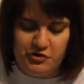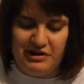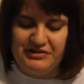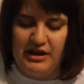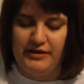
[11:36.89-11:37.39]
Do
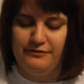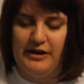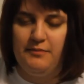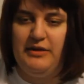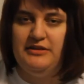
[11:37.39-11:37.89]
I take a
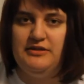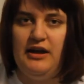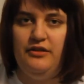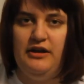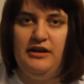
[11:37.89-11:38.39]
vitamin
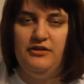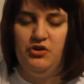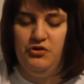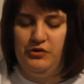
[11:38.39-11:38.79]
daily?